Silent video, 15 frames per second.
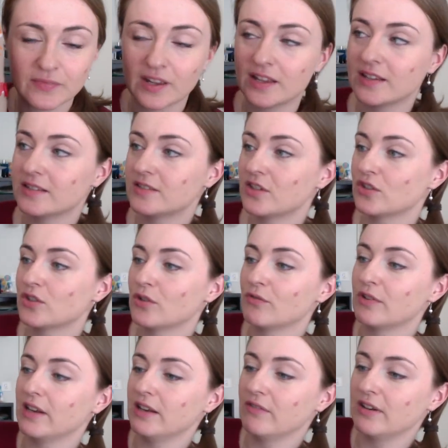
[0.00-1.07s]
It's just a
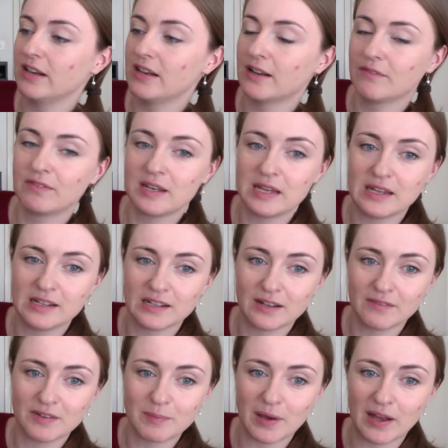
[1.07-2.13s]
really, really lovely,
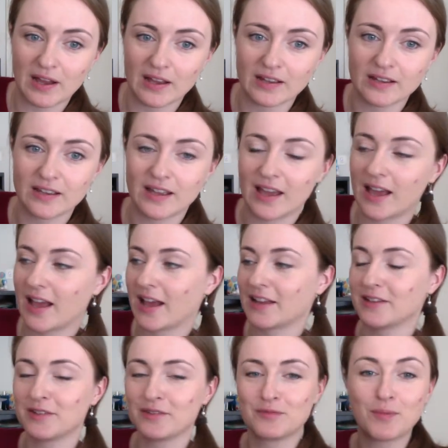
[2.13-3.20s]
lovely bag,
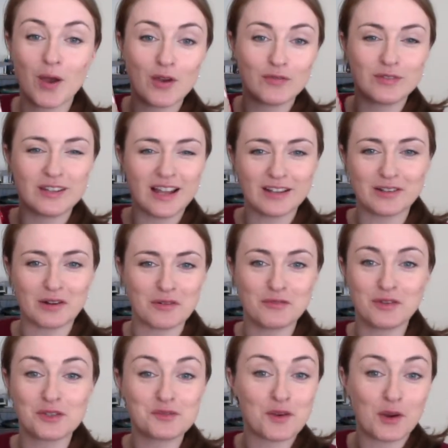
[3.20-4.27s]
and perfectly, I don't know, it
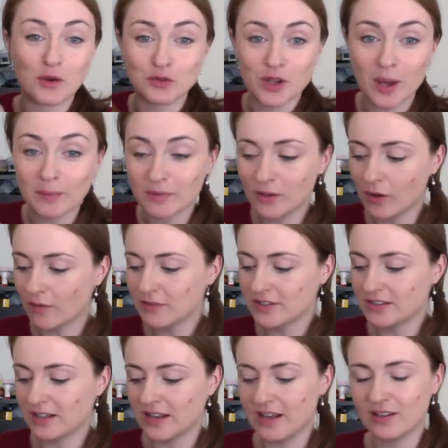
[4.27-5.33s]
feels very autumnal,
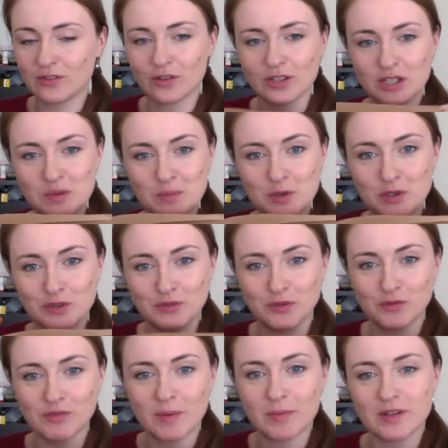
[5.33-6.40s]
obviously. It's got these beautiful
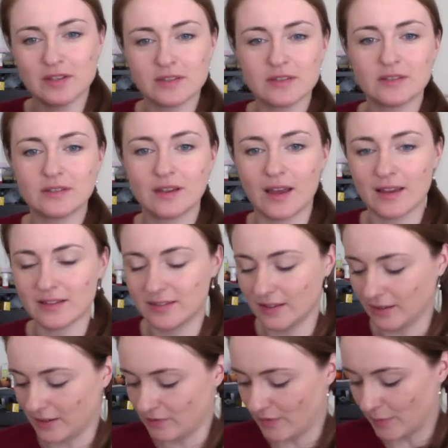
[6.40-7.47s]
ribbons,
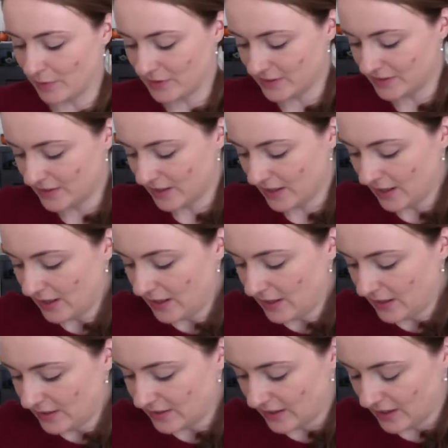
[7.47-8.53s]
silky ribbons.
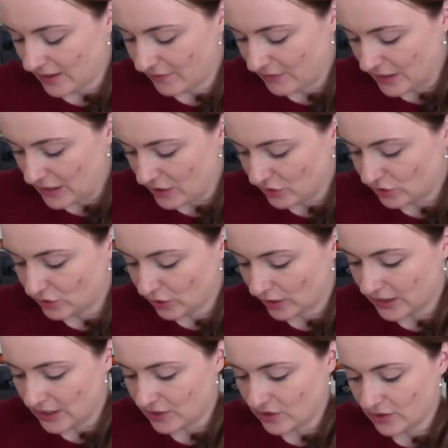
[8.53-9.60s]
It's a lovely,
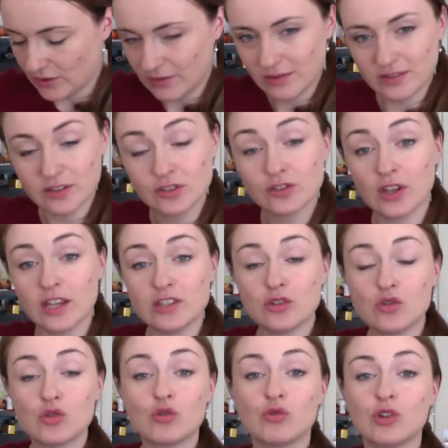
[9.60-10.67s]
solid,
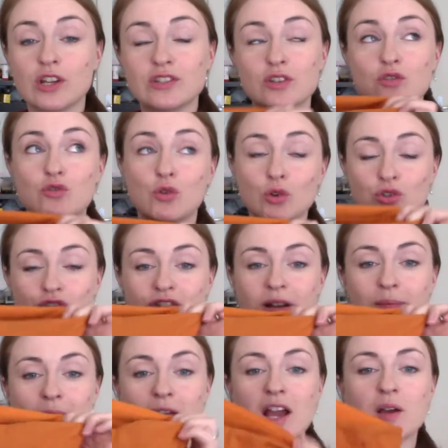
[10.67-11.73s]
it's a drawstring
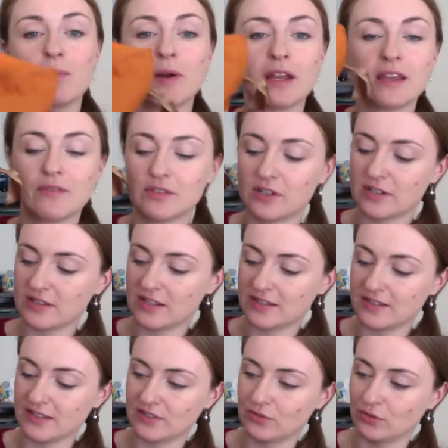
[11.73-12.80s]
bag, but given that this
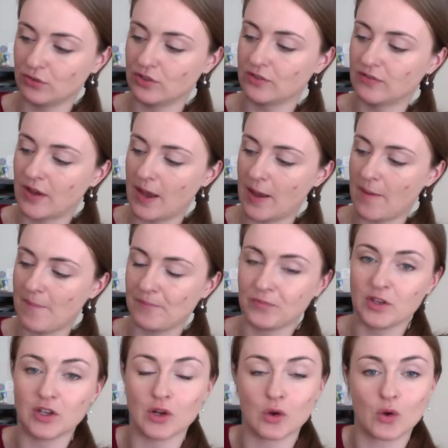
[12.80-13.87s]
is sort of,
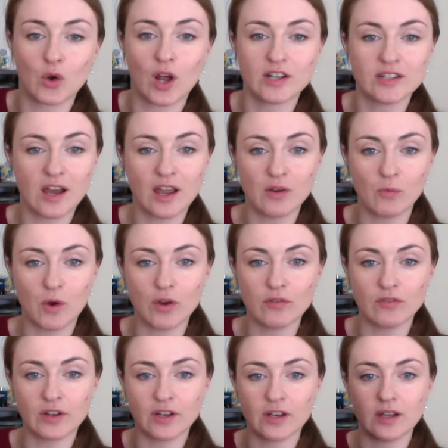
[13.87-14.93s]
you know, tight
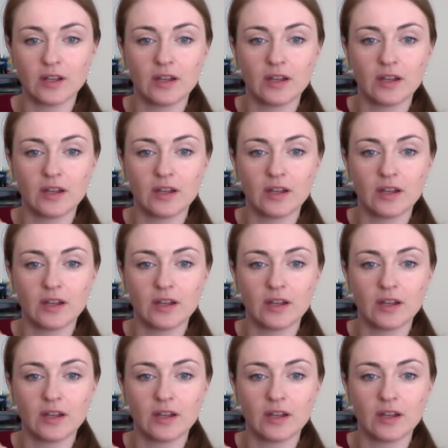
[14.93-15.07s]
woven